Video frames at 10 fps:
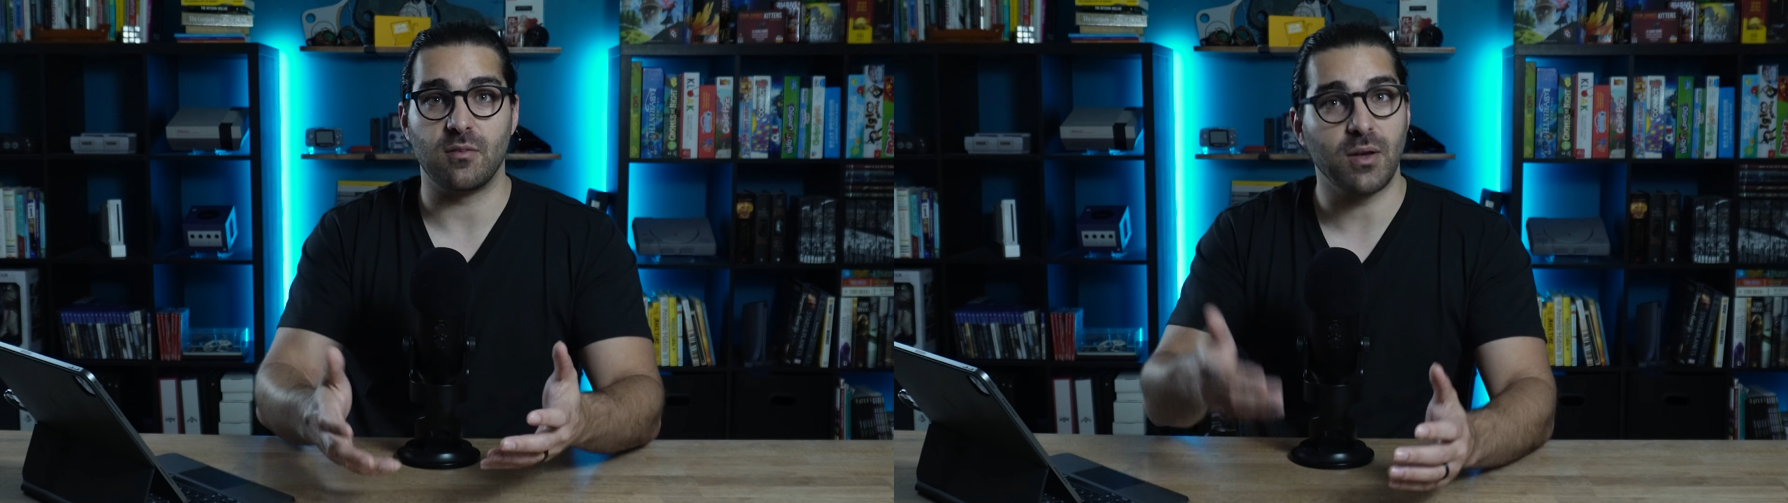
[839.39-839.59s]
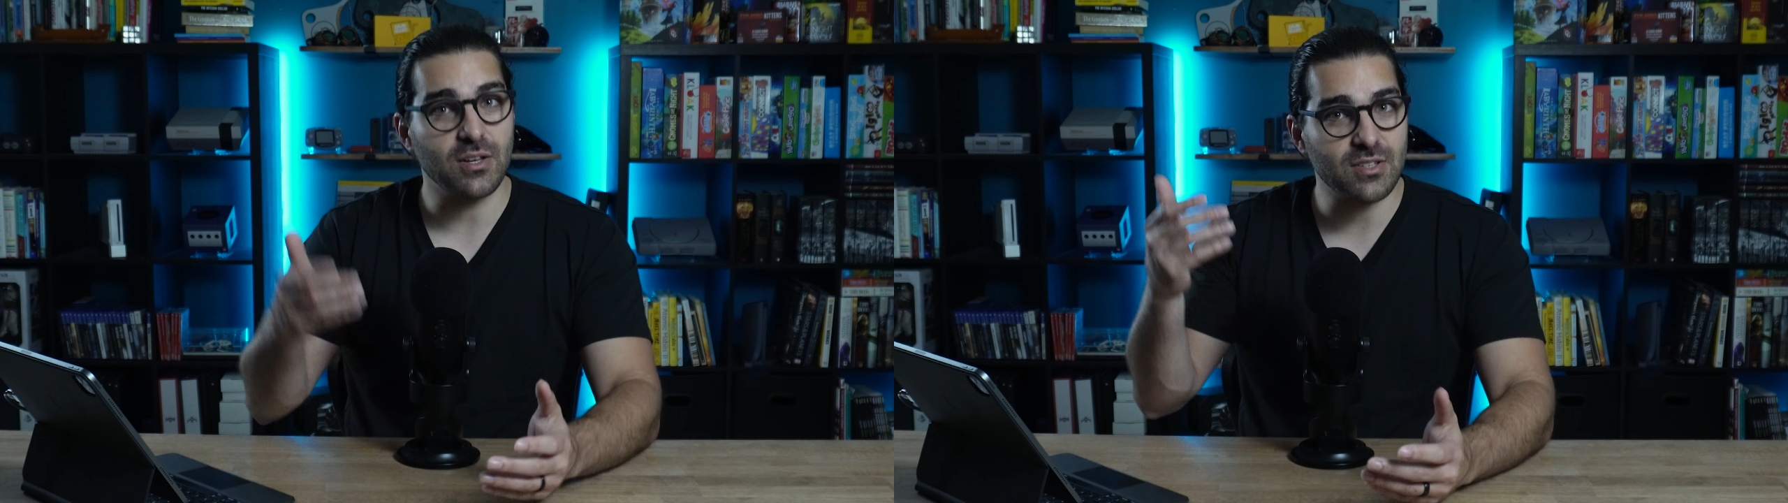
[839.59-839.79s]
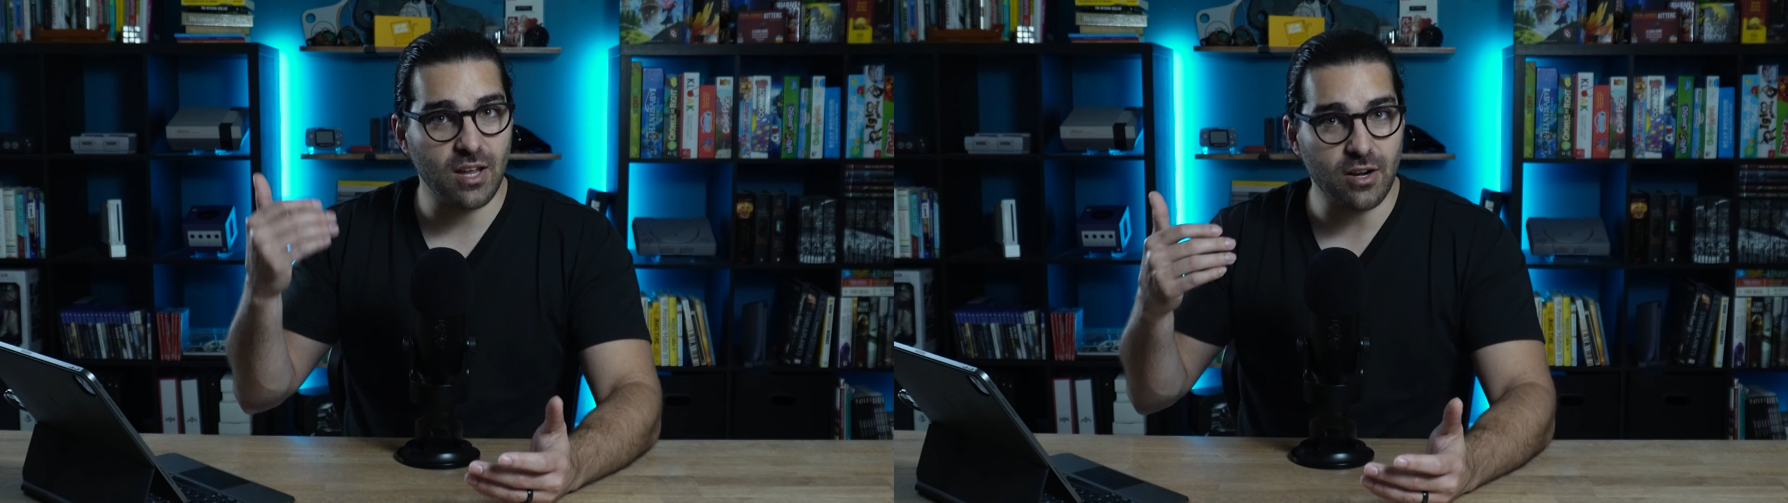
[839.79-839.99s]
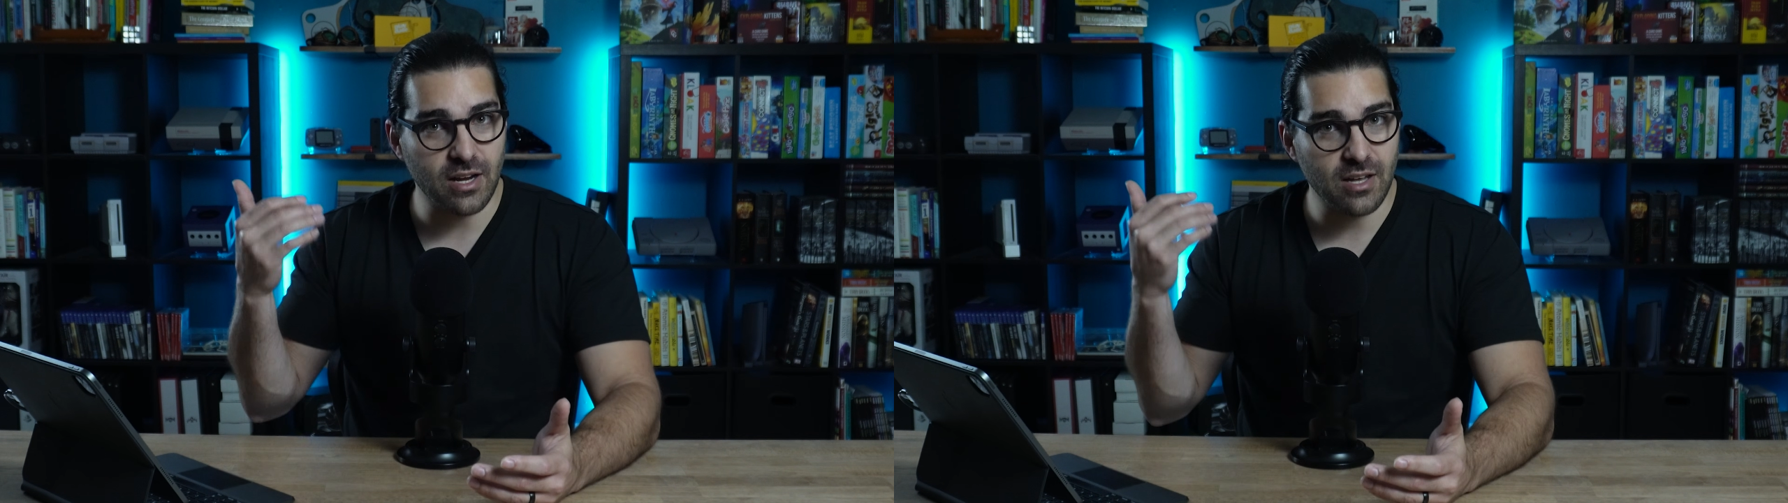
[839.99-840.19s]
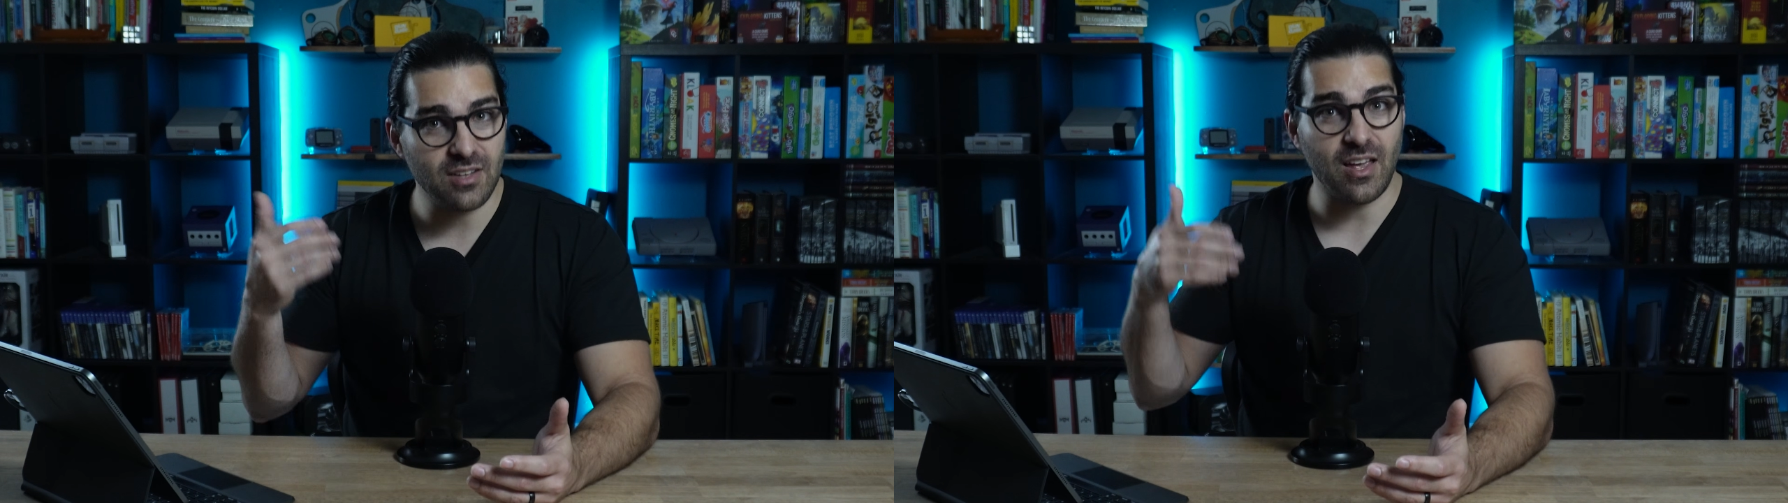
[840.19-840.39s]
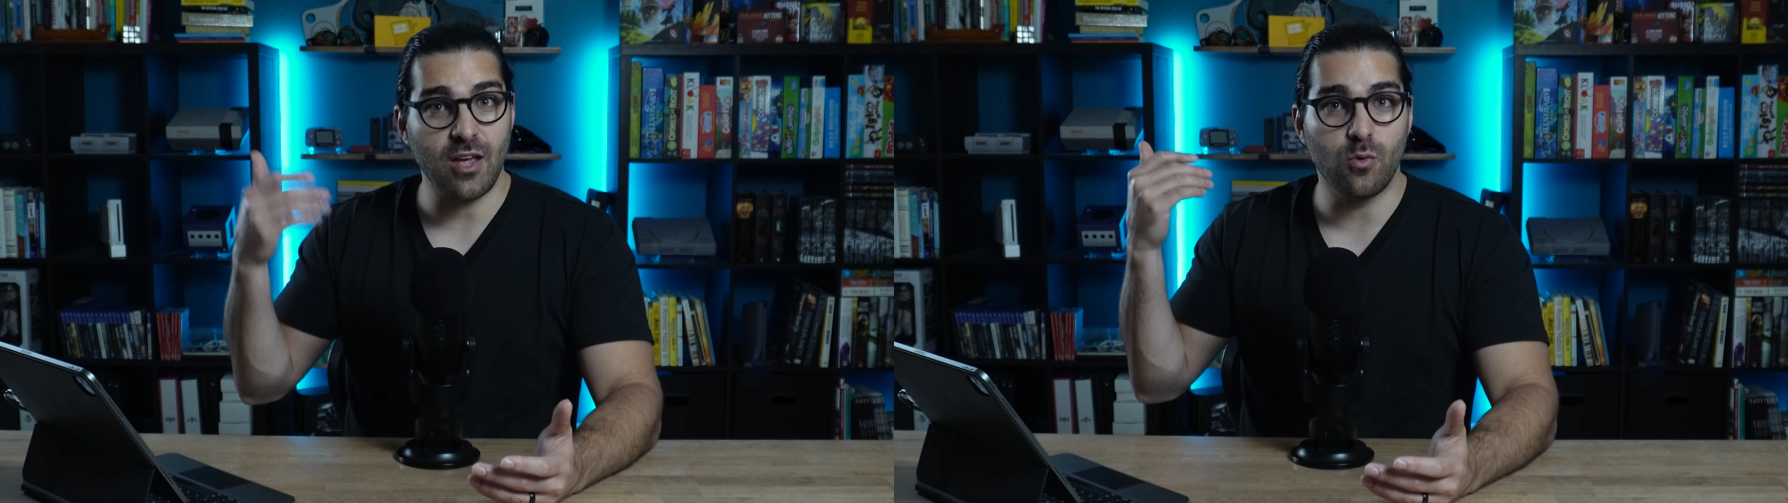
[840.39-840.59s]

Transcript: Because there is a